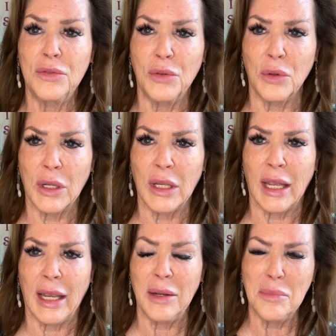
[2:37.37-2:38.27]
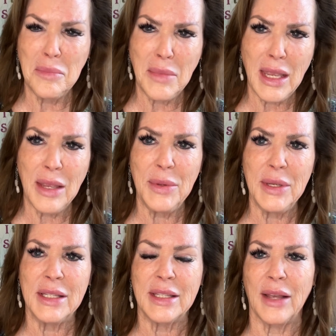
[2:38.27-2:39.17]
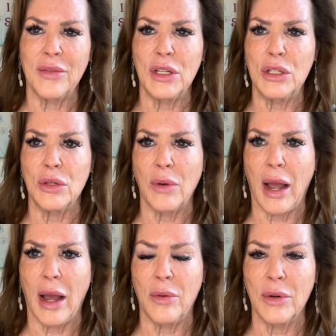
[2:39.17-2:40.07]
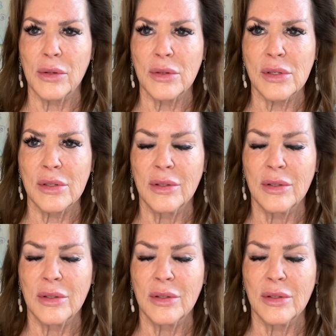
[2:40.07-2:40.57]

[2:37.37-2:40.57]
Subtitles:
48, maybe 72 hours.